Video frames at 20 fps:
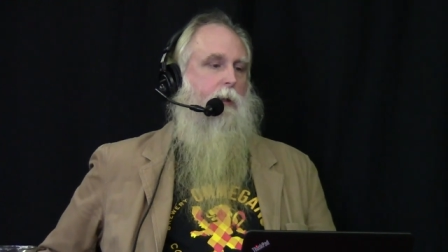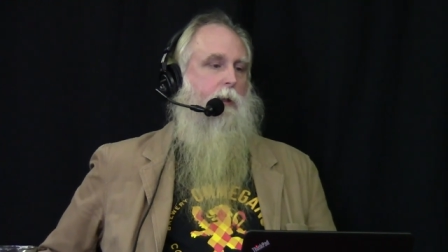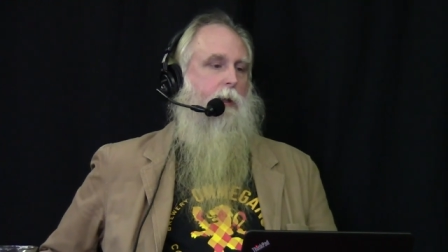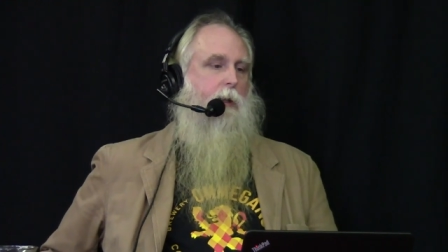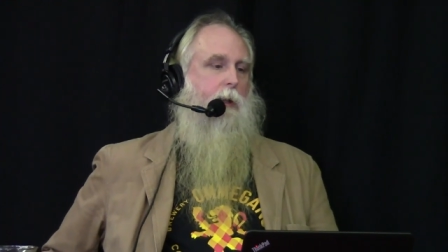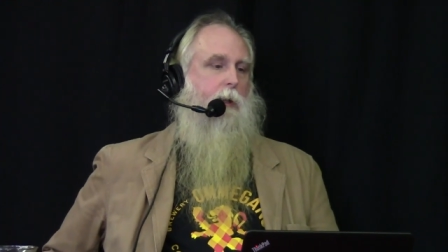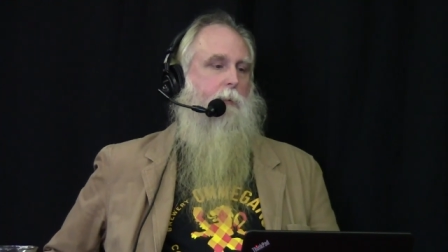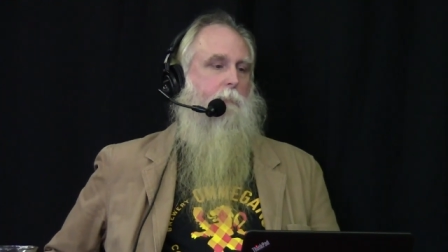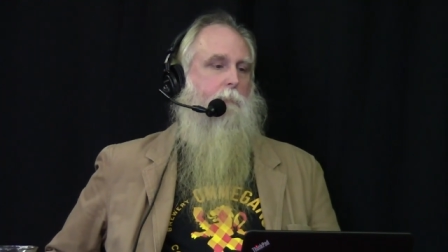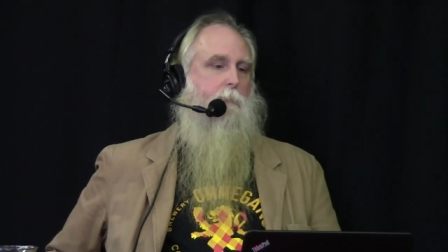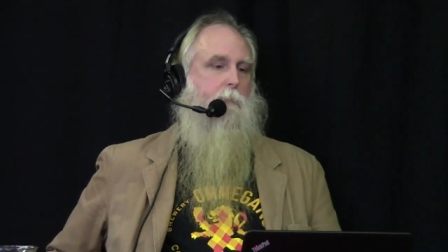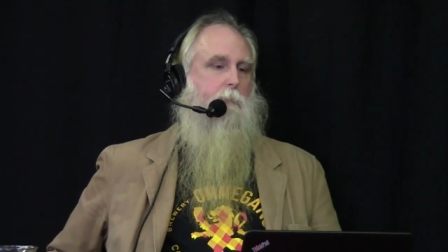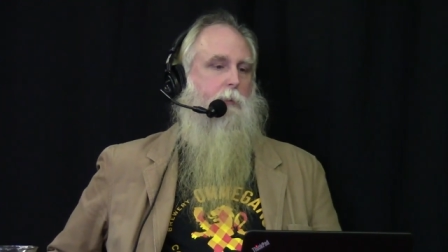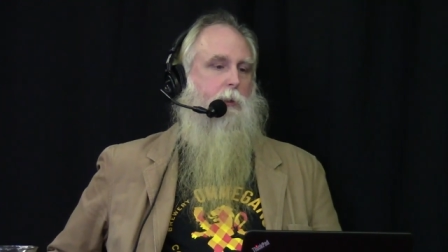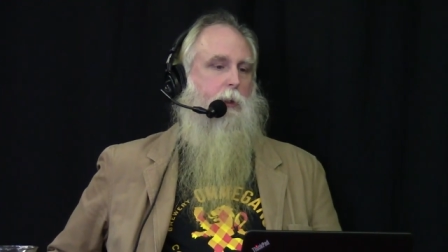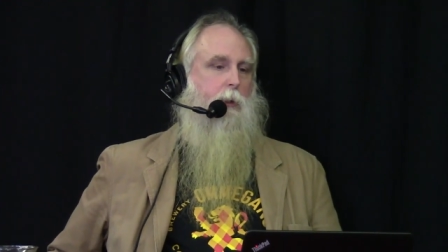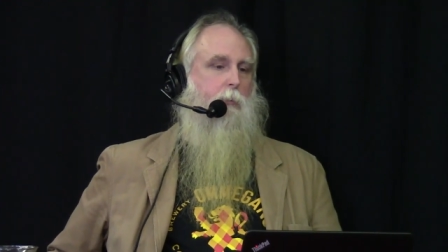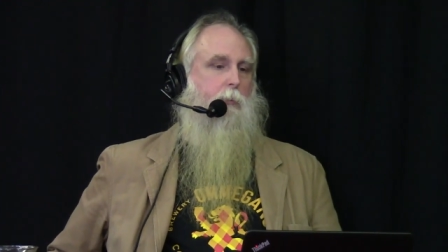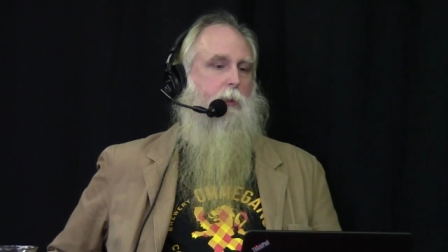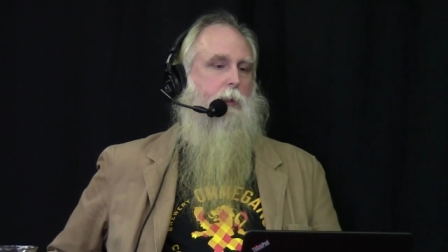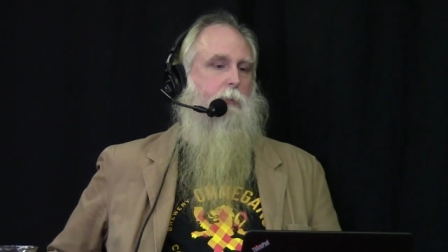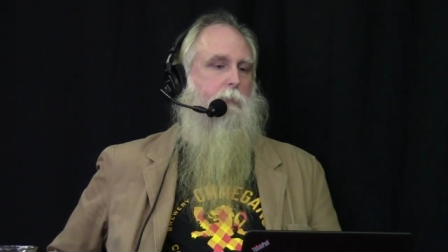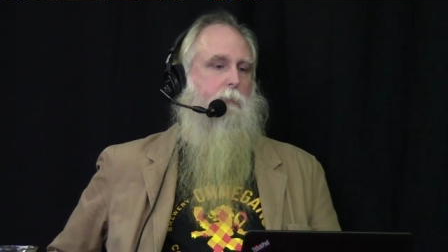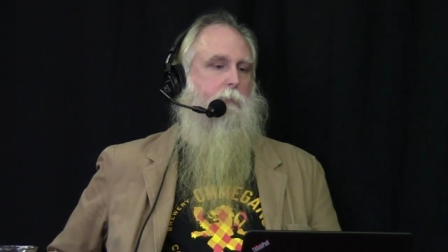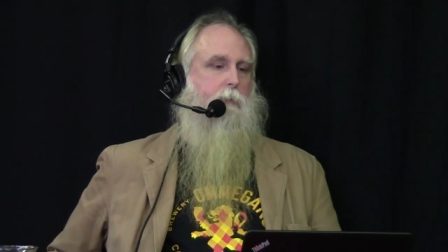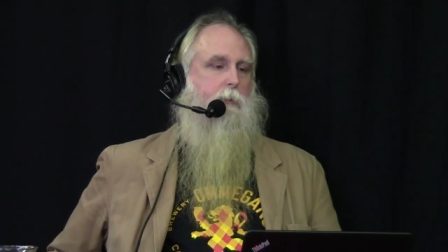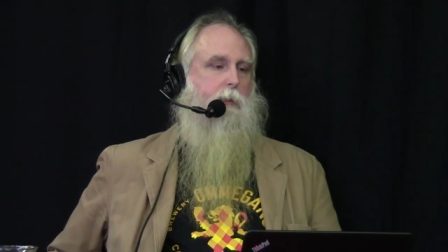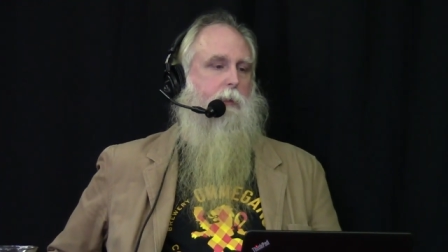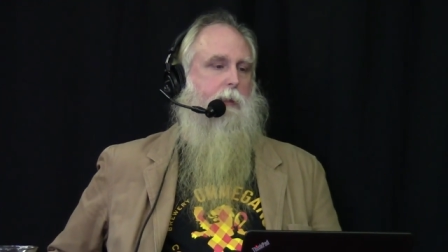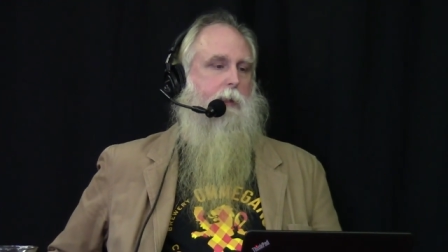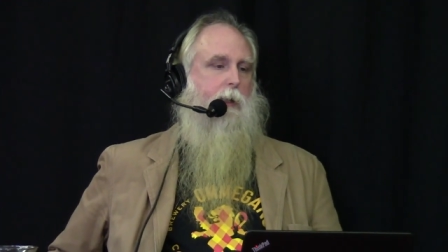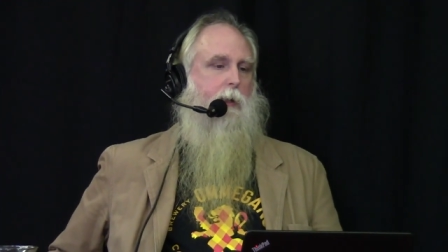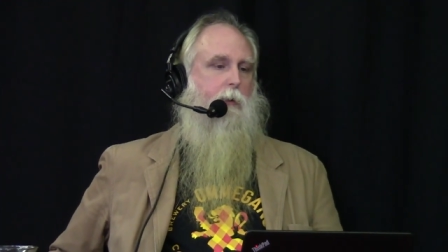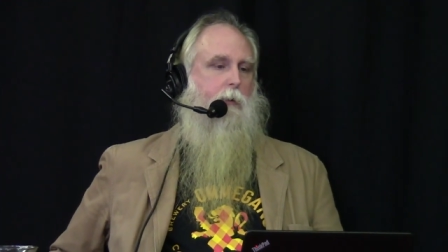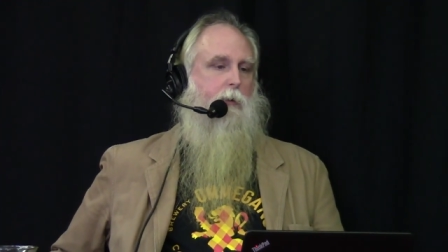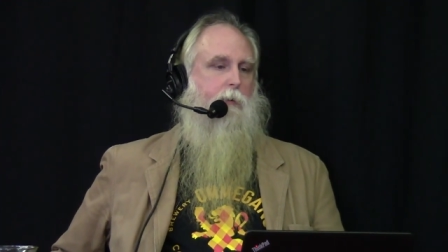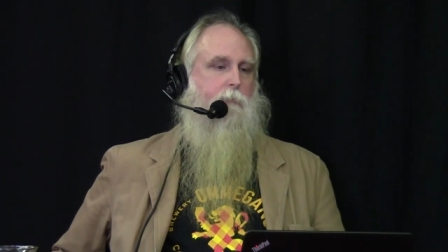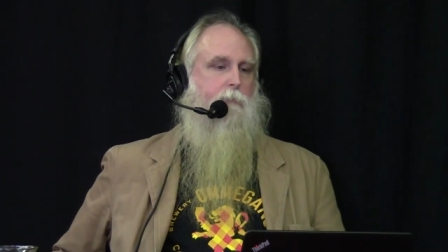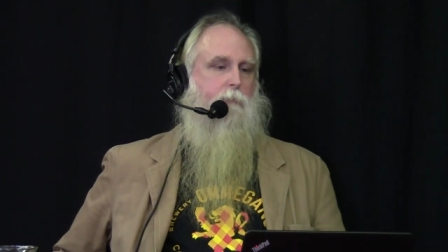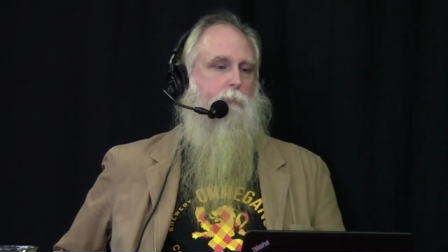um, you know when you get
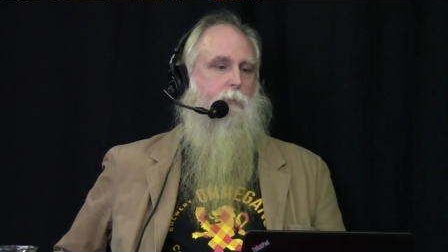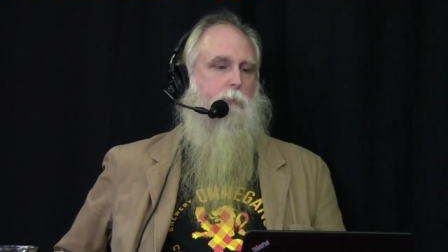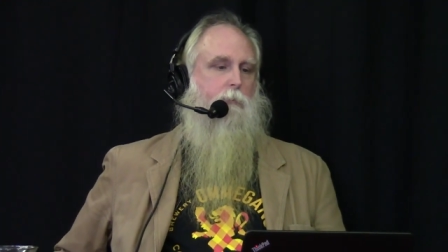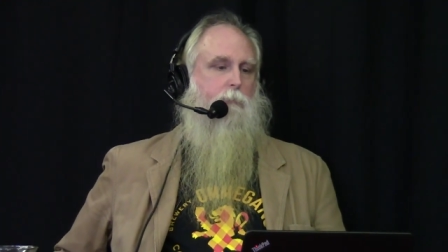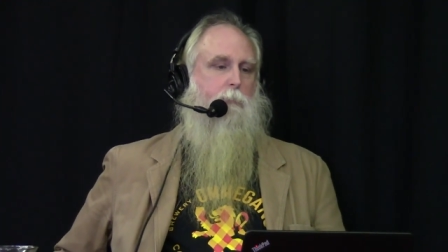offshore.